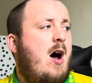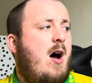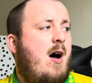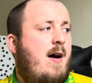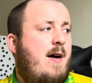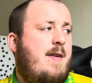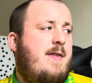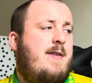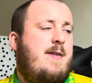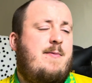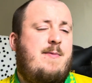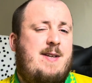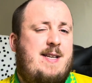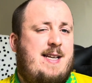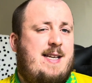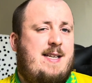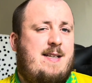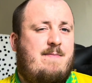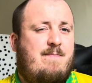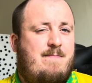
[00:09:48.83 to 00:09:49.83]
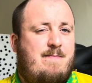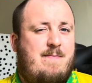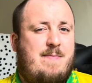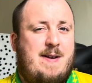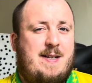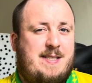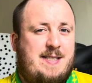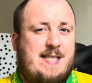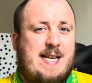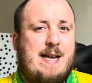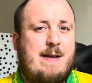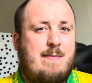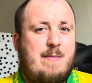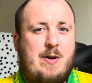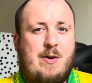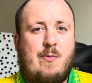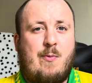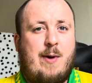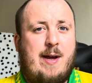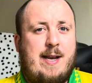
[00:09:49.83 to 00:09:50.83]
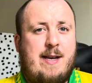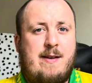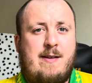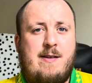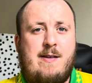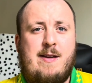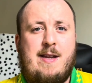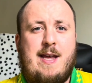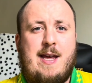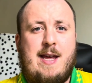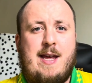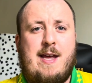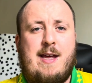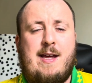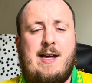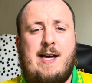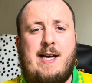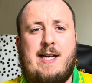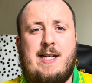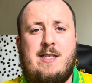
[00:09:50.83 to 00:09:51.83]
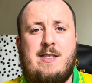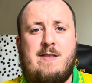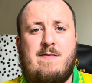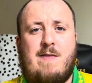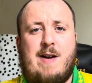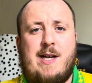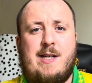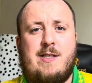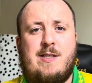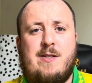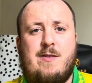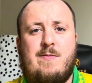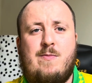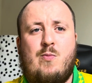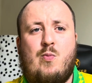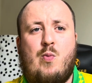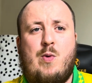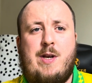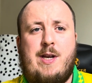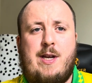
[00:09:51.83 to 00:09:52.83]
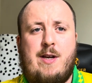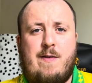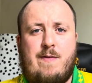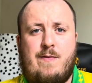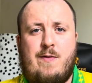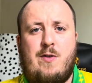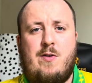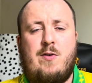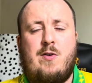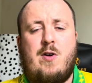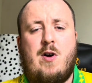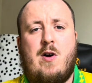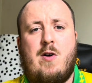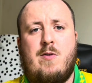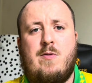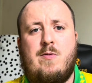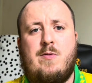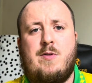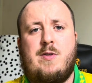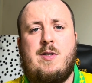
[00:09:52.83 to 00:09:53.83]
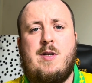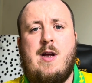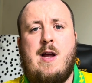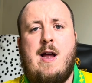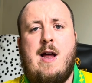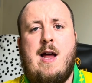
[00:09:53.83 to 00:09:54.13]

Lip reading: I think we need a statement win here against Wrexham. We need a few goals.